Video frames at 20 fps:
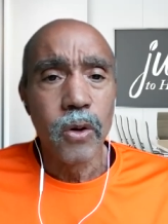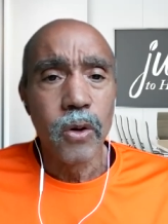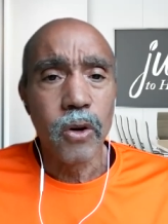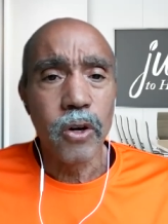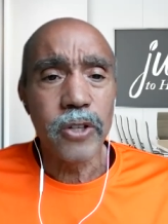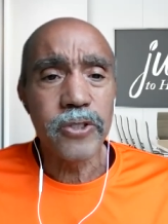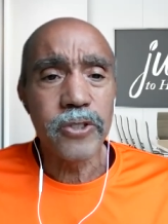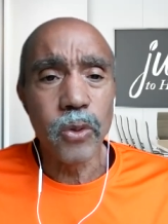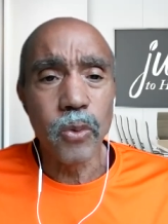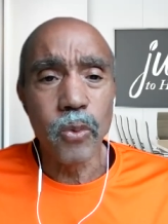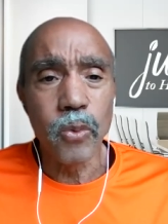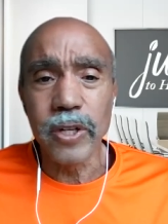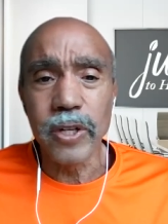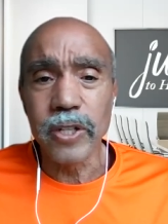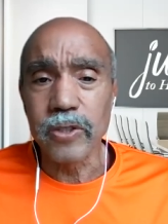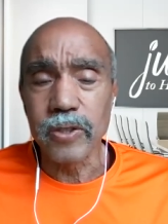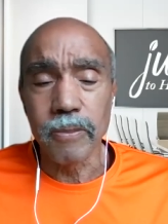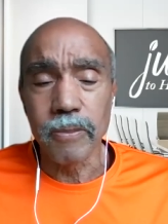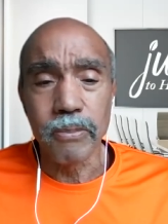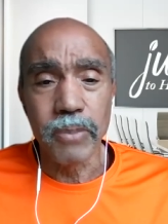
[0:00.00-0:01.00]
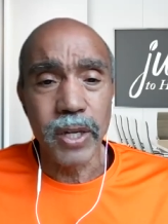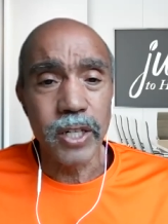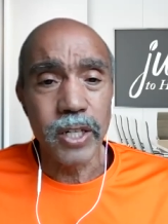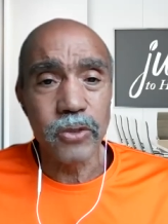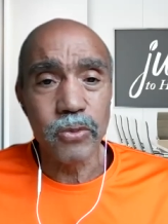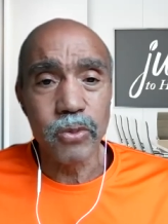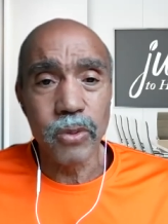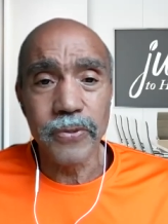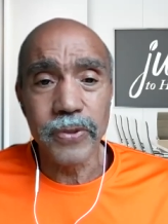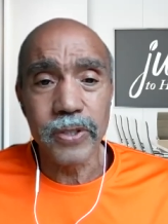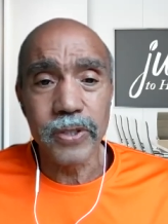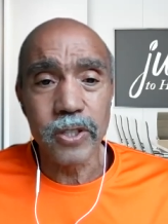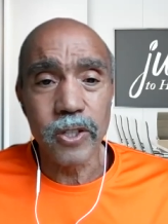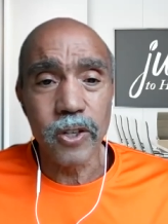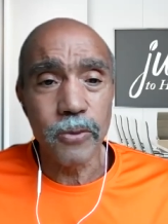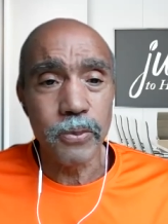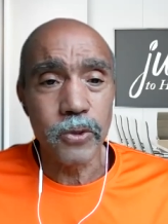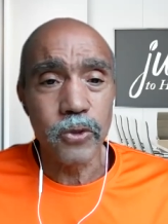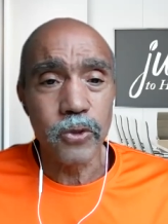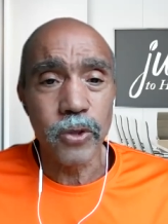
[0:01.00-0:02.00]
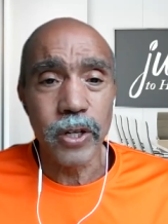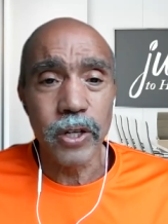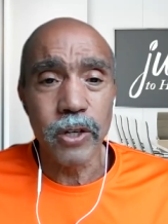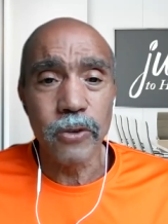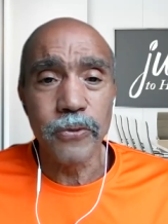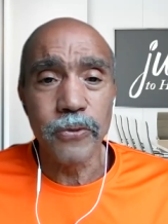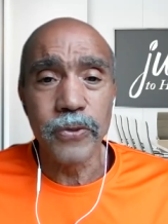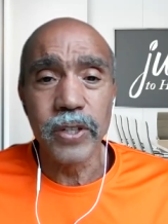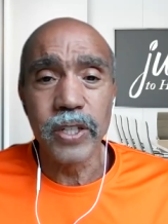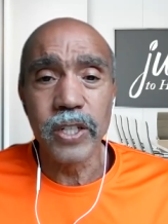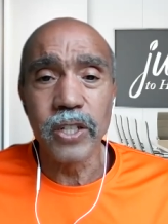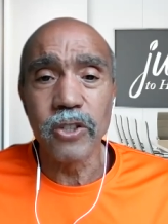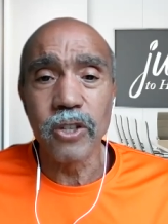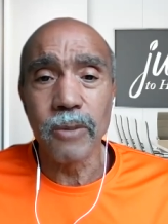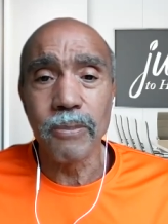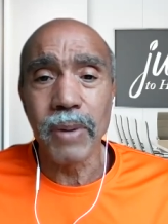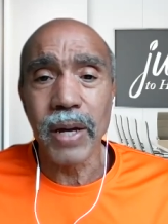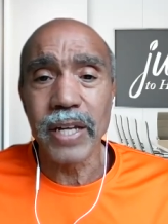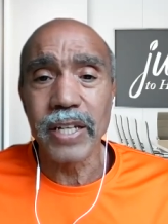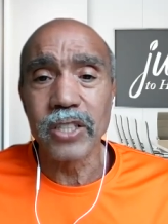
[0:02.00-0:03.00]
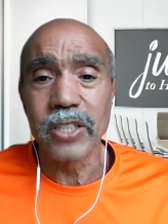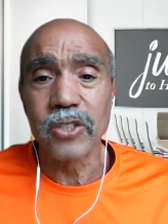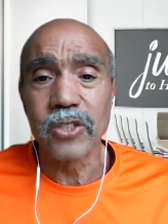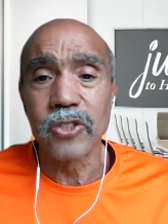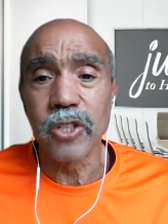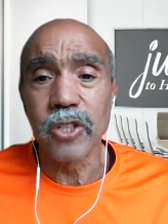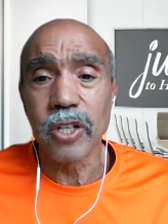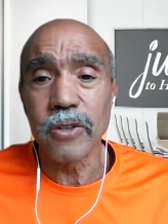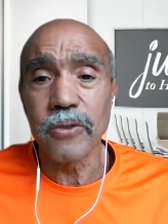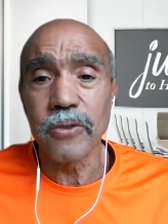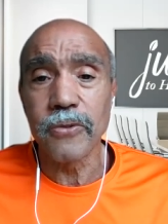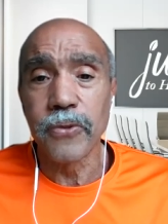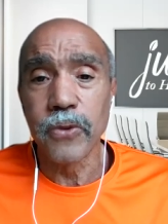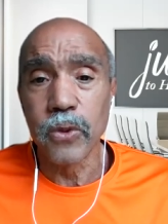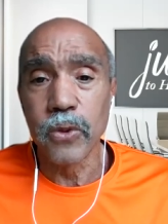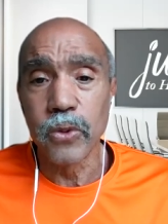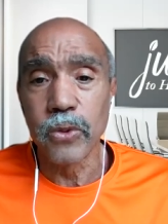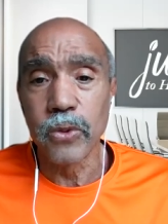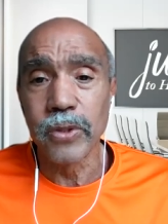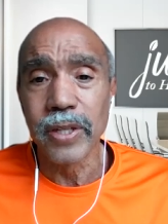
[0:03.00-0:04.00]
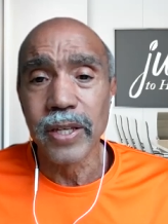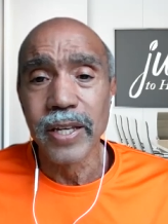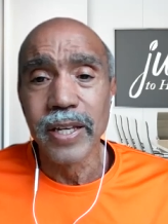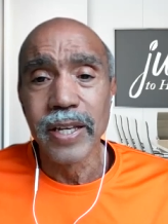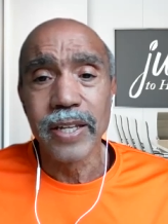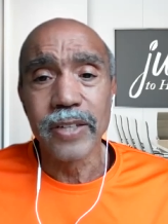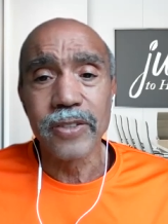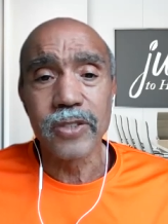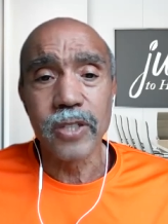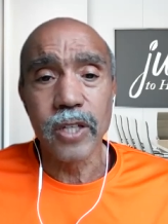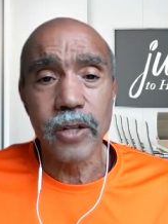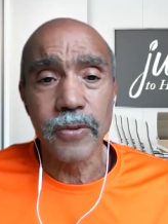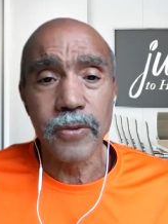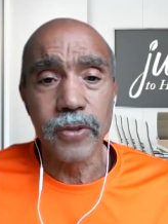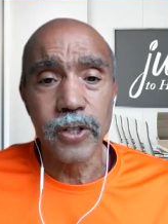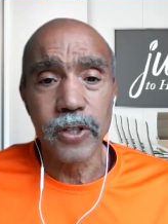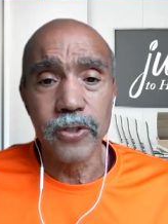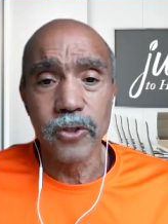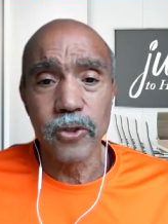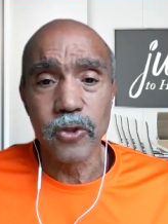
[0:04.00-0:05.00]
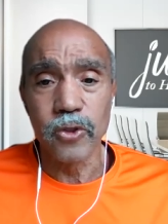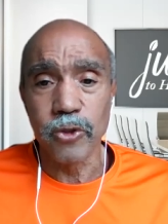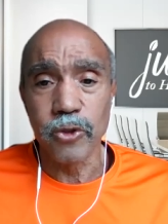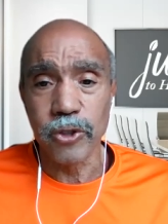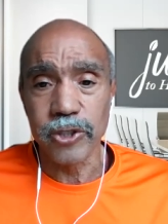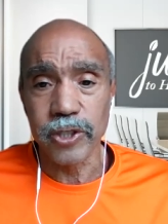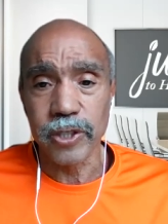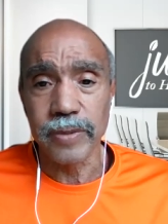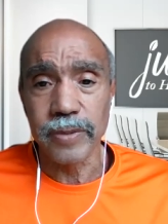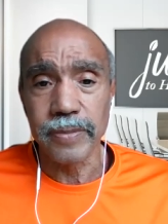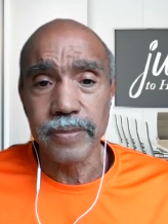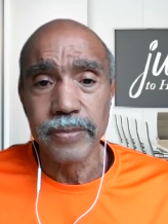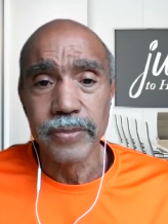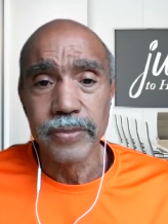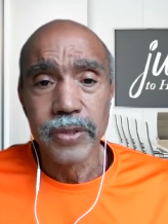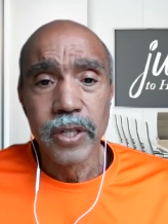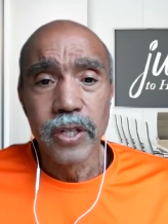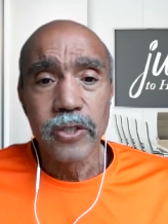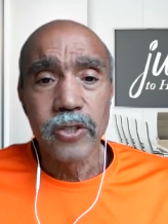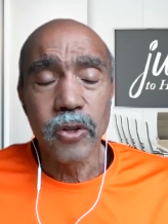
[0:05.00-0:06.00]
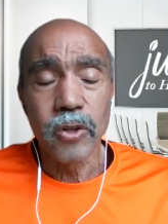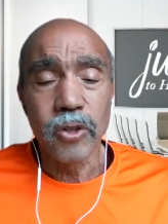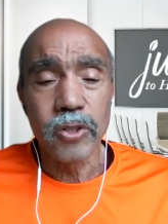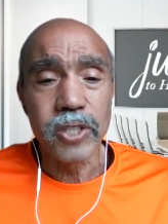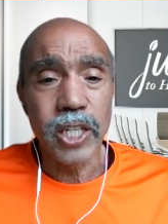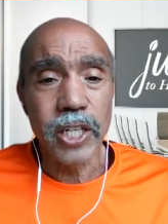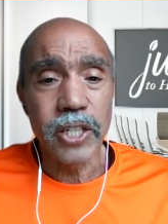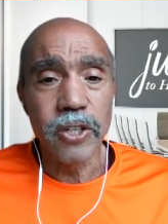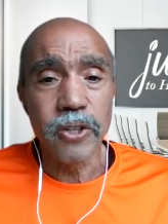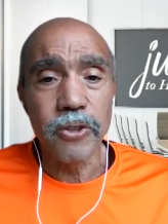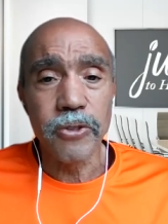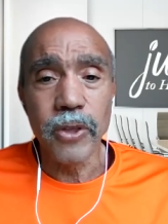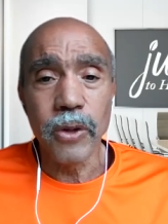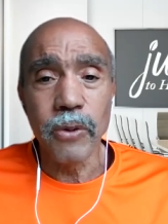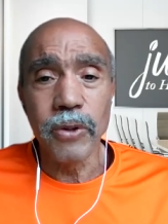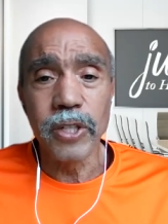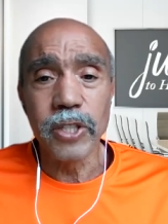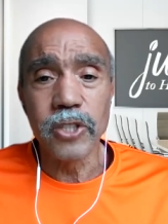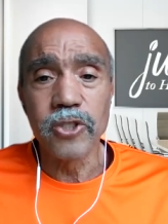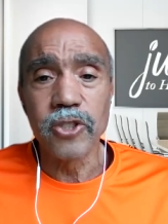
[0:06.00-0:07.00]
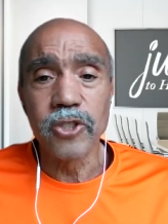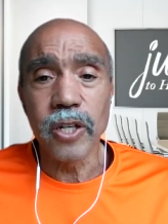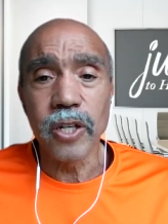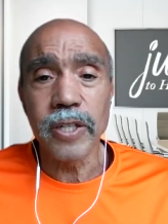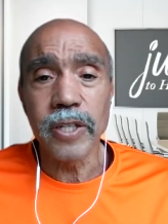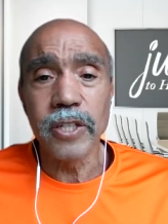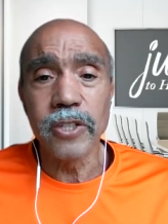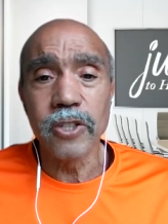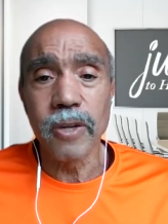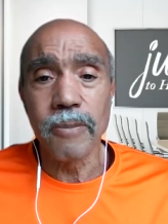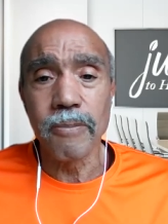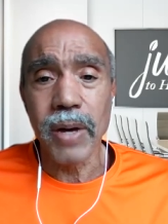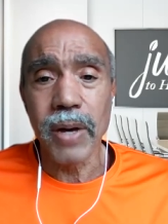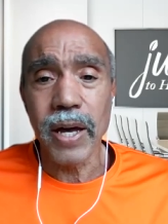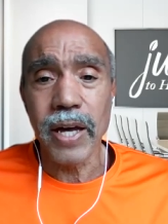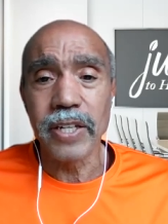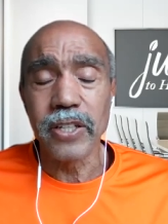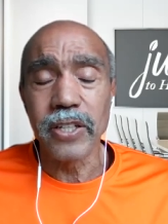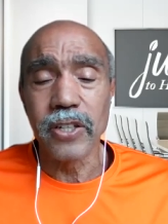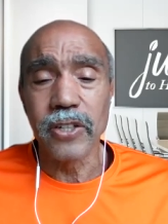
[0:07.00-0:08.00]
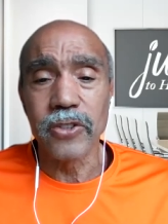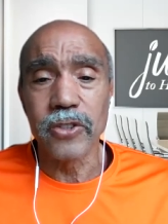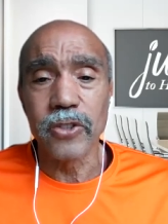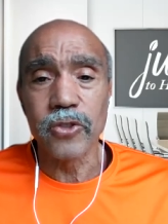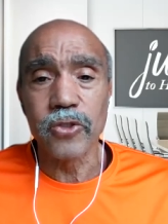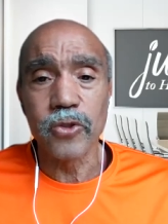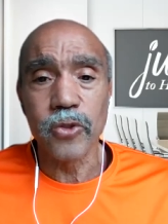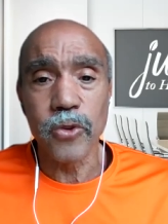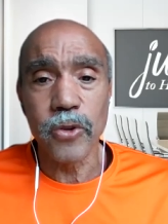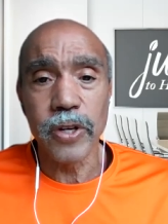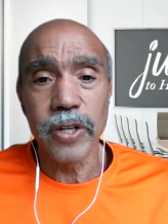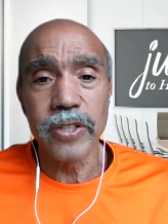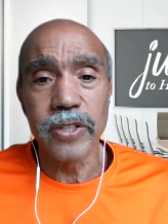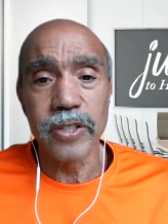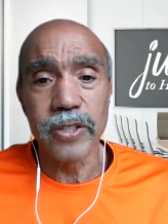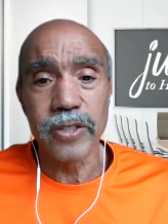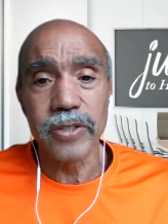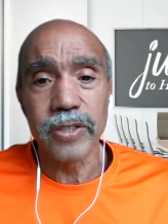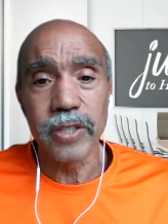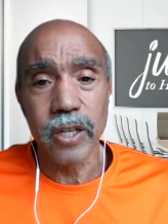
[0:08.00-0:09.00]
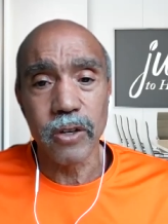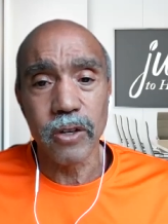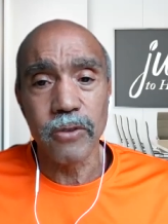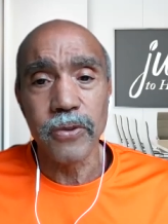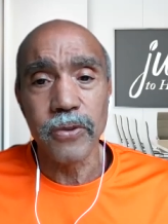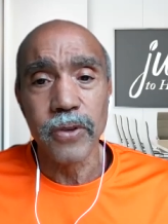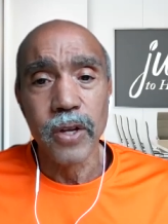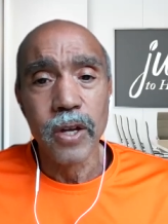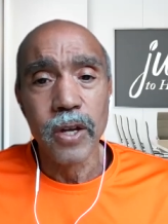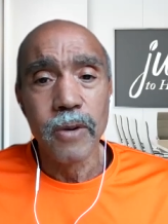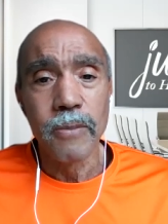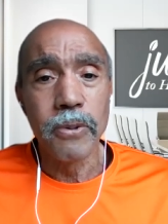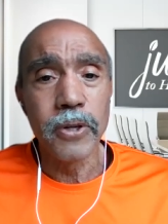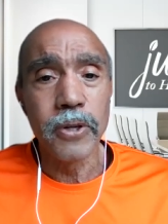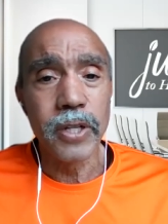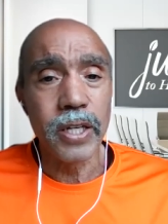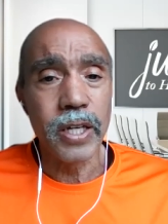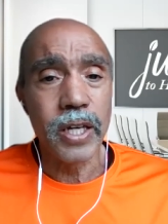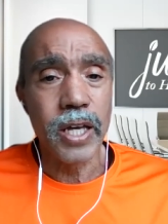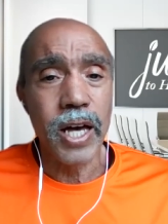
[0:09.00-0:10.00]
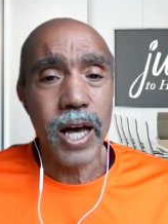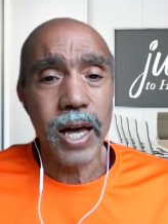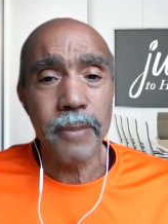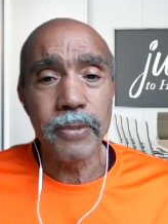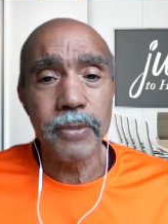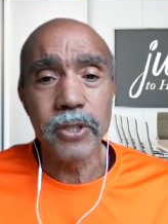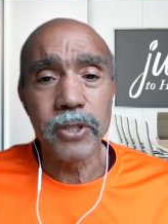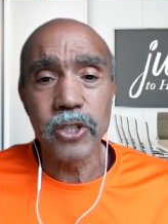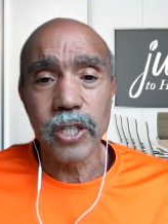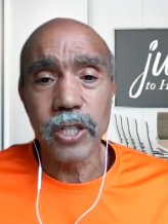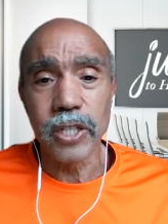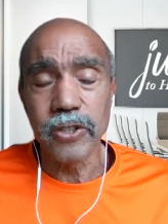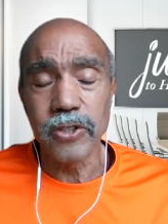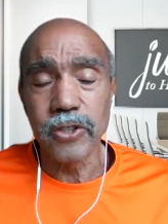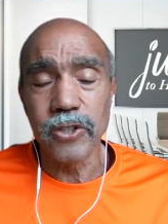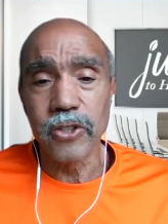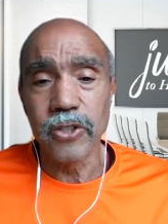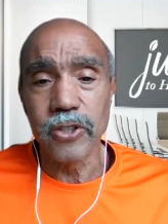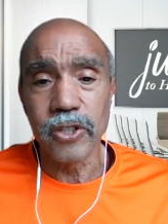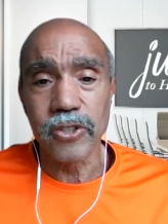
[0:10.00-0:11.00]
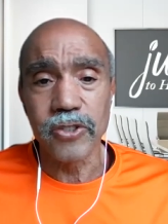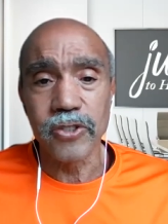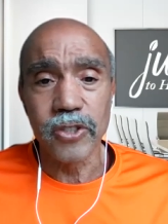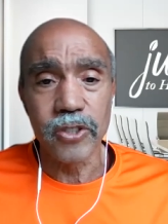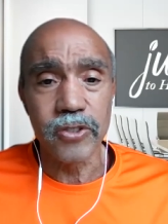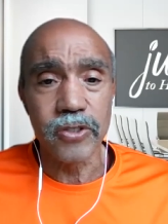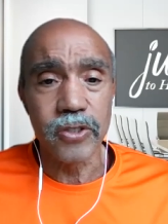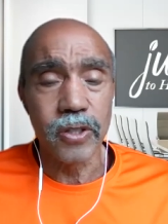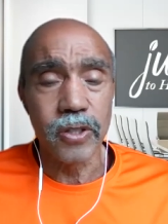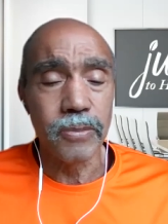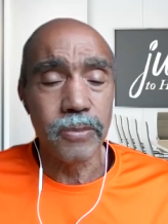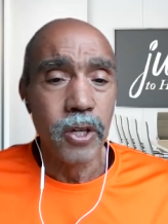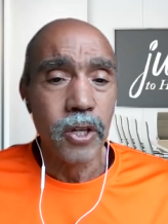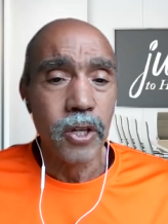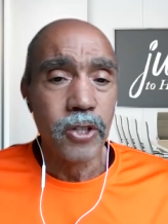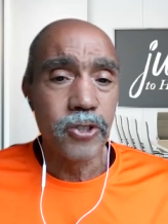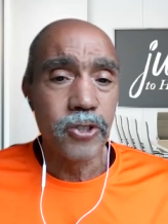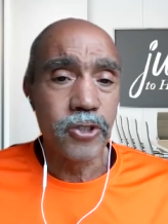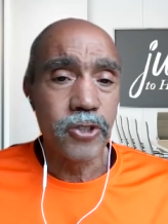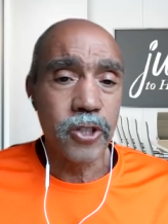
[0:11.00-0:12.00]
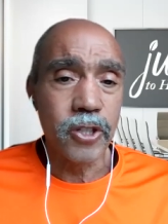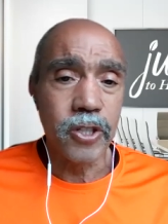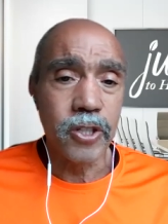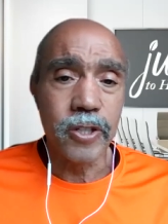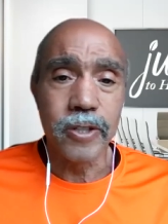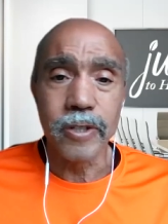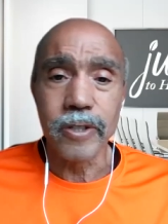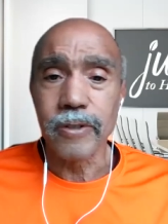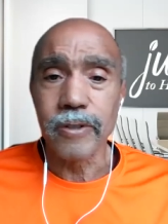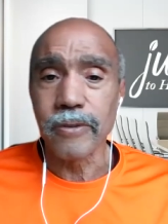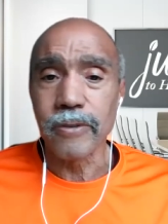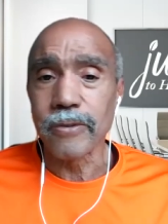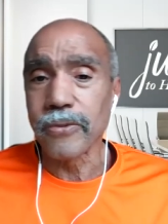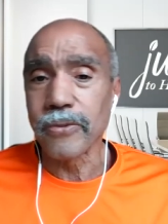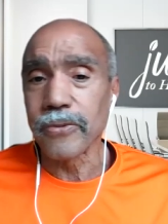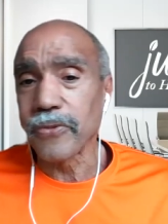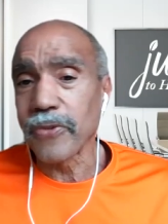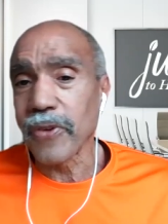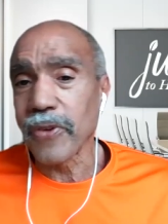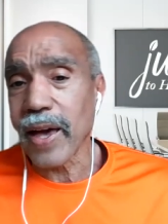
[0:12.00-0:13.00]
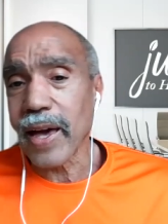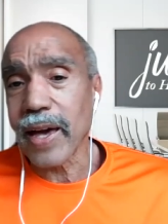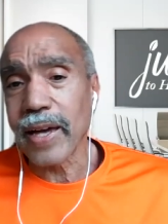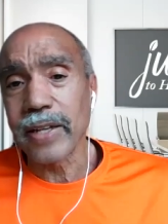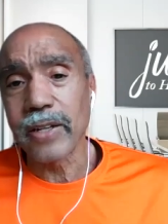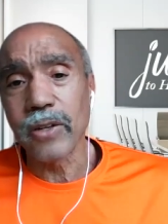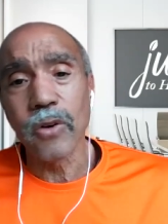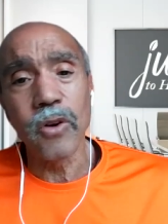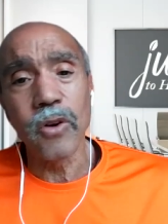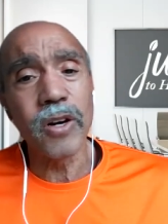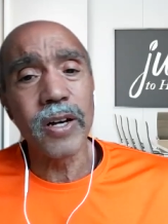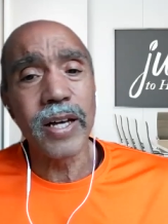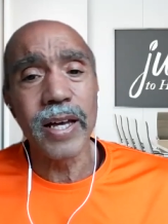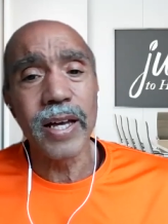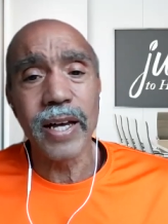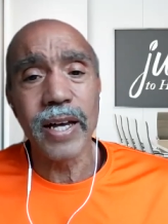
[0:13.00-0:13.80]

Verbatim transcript: Also, what is the biggest one for self betrayal? Feeding your body junk food instead of good nutrition. So it's like you're throwing junk in your body, you're destroying yourself, putting garbage into your system, sugar, fat, all